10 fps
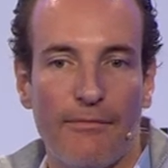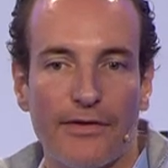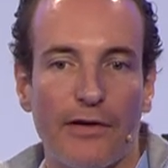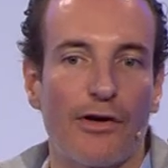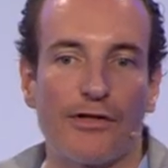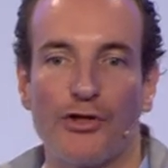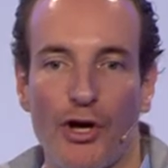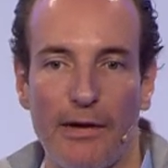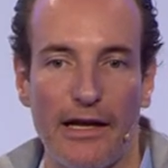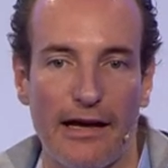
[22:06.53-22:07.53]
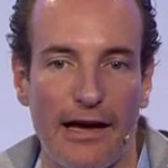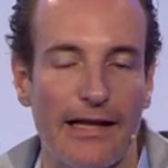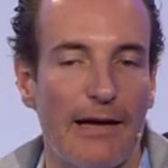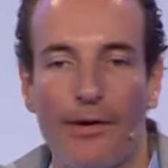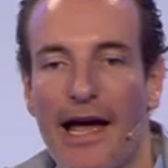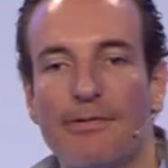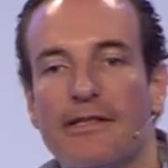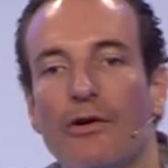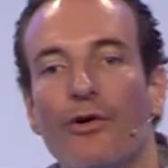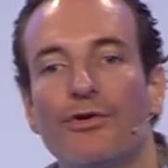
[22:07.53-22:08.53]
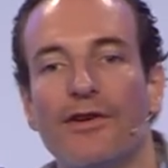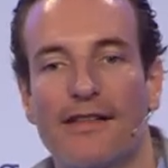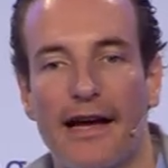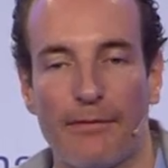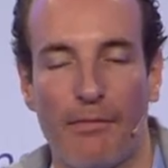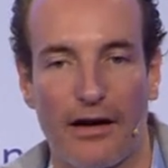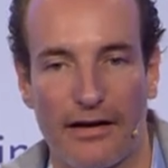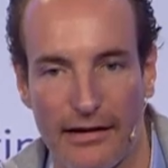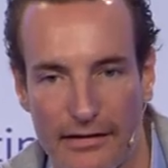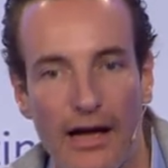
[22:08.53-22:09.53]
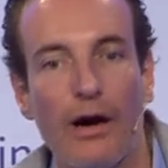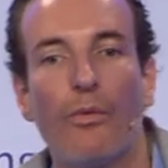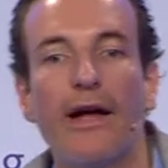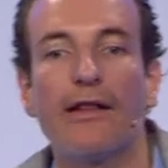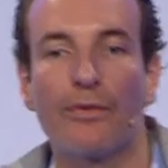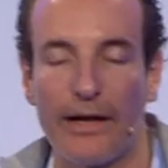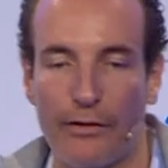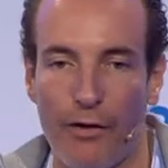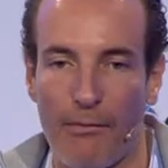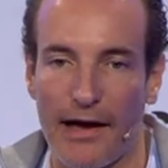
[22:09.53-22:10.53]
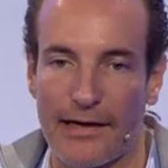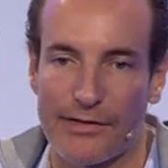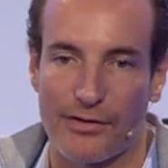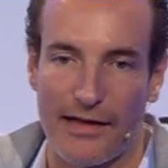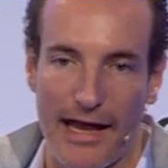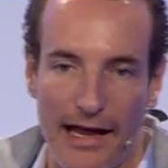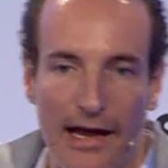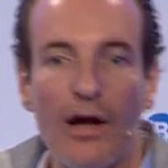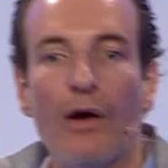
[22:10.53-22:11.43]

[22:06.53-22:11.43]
that works in Germany, and then perhaps they go to a second market. We're in 24 markets today.